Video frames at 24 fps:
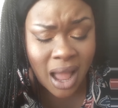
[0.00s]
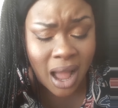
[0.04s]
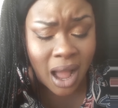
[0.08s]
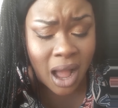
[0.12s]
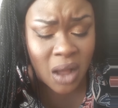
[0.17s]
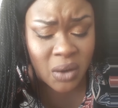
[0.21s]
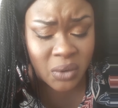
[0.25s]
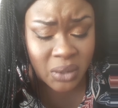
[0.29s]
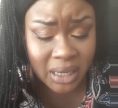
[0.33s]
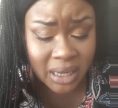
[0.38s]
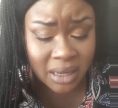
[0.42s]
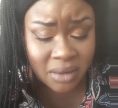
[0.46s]

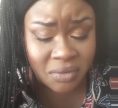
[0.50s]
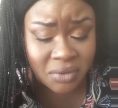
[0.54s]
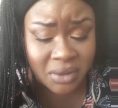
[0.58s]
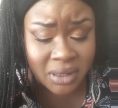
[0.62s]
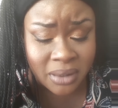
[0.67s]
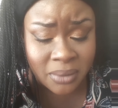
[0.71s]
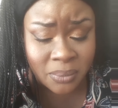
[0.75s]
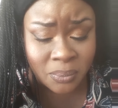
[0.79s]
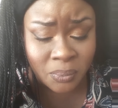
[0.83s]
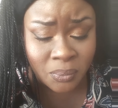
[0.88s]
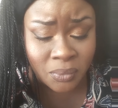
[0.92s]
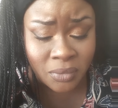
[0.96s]

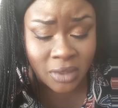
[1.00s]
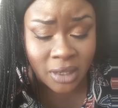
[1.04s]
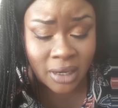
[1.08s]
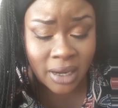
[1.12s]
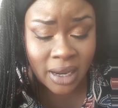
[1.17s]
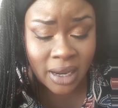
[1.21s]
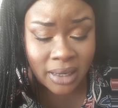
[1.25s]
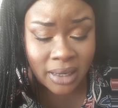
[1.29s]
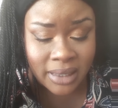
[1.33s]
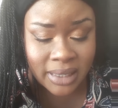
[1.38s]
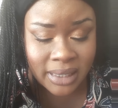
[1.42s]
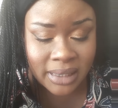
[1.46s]
However,
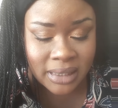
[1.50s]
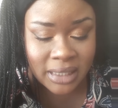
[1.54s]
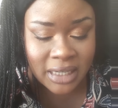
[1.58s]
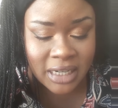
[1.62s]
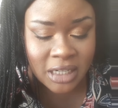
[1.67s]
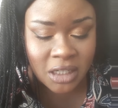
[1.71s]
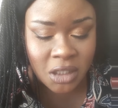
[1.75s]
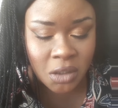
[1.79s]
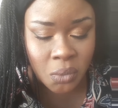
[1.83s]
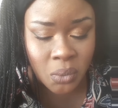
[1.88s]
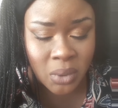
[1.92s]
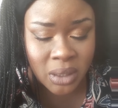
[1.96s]
let
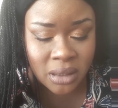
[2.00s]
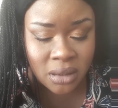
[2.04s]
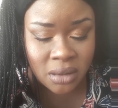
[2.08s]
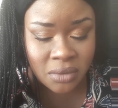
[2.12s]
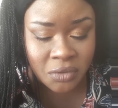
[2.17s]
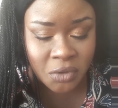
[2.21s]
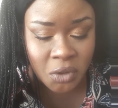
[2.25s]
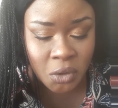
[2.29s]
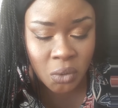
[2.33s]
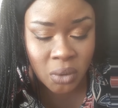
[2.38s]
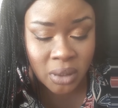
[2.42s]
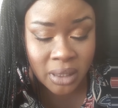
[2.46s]
each one
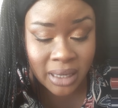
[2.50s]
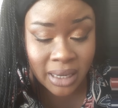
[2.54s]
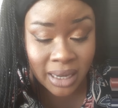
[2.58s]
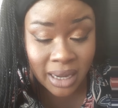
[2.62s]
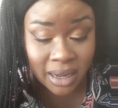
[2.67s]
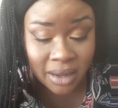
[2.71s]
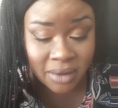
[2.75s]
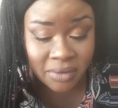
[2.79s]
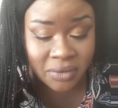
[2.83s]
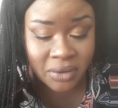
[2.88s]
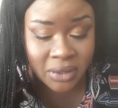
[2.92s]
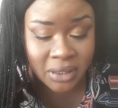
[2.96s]
of you
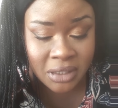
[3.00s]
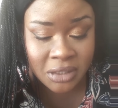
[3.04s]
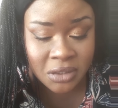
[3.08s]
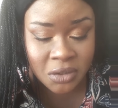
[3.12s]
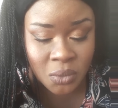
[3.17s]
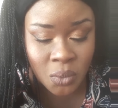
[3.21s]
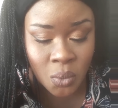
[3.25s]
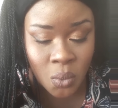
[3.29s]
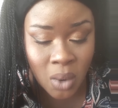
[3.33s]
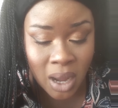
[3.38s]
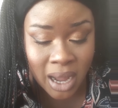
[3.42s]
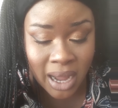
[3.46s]
love
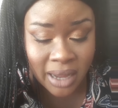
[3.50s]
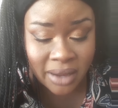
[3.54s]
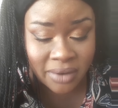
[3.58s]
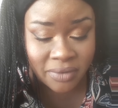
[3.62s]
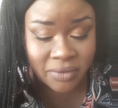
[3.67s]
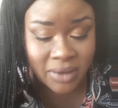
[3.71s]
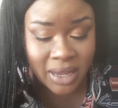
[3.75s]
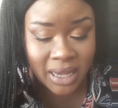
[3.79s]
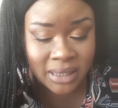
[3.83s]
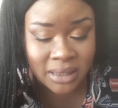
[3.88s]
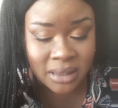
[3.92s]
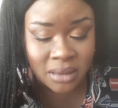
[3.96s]
his
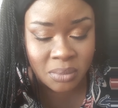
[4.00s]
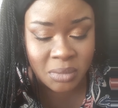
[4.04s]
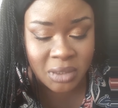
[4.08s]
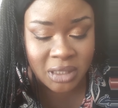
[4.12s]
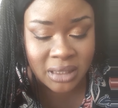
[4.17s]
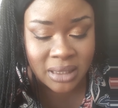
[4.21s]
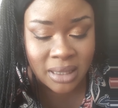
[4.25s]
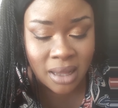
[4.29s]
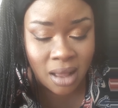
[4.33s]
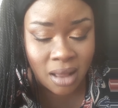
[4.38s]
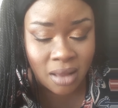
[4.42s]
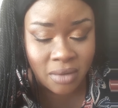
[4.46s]
wife as
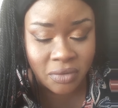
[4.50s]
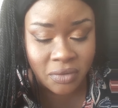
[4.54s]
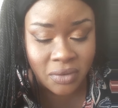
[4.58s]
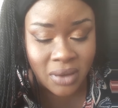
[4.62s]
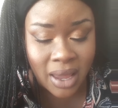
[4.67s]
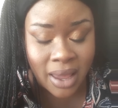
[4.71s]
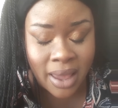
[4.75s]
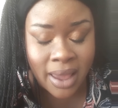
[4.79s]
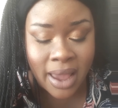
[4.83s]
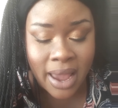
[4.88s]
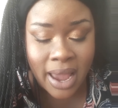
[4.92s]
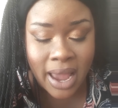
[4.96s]
himself,
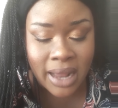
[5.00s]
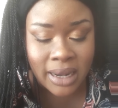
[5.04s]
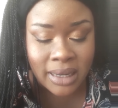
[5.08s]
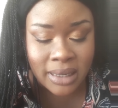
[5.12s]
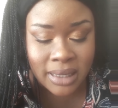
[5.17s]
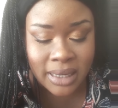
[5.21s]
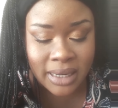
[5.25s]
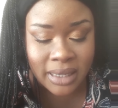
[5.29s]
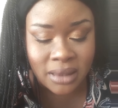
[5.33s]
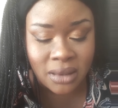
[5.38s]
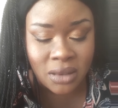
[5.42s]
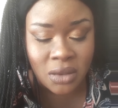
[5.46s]

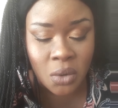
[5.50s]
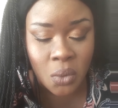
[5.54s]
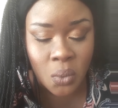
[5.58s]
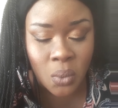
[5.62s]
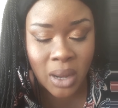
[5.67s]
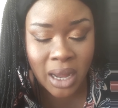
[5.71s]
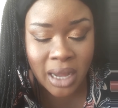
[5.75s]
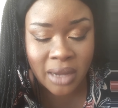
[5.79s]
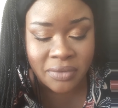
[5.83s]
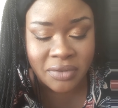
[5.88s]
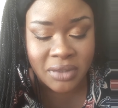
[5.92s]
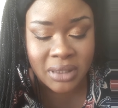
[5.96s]
and let the
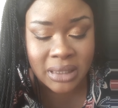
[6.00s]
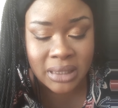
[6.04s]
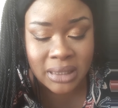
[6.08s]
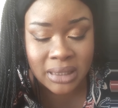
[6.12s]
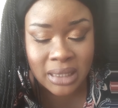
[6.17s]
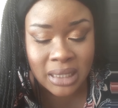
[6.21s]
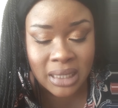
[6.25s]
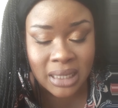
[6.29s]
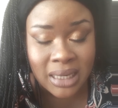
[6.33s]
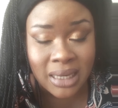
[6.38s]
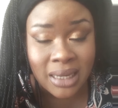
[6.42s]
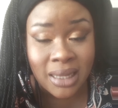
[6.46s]
wife
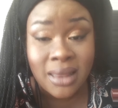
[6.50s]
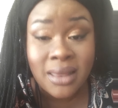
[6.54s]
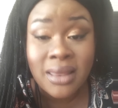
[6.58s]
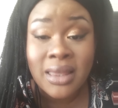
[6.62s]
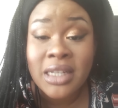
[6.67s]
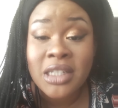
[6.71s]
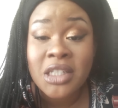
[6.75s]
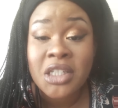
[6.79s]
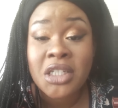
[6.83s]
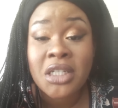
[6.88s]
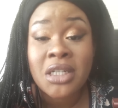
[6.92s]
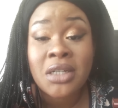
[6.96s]
see
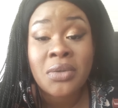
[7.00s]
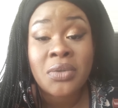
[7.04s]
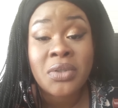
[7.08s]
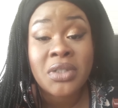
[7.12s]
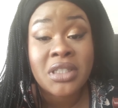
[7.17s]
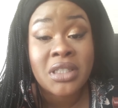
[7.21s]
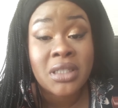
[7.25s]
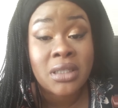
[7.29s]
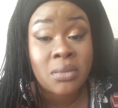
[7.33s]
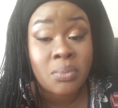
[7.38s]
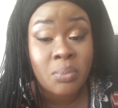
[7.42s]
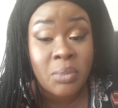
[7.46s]
that she
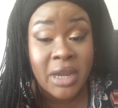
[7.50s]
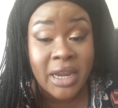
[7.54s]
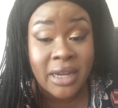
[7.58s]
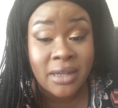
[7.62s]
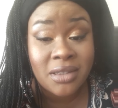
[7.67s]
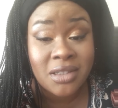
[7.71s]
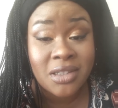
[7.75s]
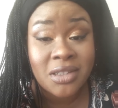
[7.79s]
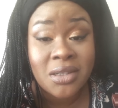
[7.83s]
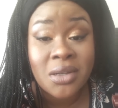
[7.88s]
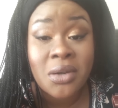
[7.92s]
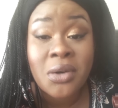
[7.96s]

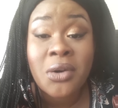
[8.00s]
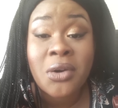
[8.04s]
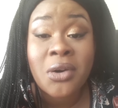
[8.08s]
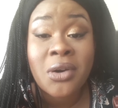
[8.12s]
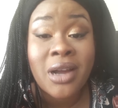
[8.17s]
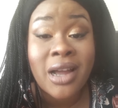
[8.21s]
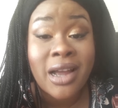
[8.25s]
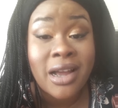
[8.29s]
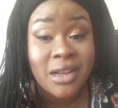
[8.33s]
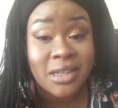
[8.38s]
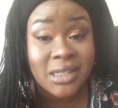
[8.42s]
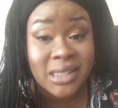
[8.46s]
respects
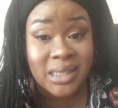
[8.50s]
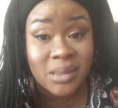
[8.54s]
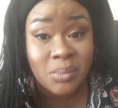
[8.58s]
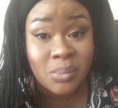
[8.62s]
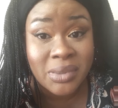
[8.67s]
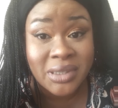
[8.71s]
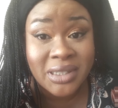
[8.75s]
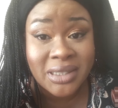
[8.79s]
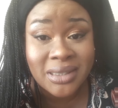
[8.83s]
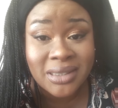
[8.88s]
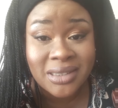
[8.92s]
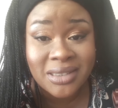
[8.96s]
her
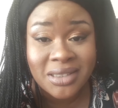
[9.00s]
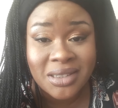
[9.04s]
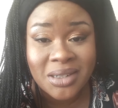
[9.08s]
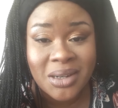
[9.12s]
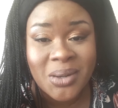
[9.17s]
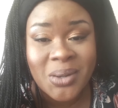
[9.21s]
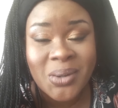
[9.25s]
husband.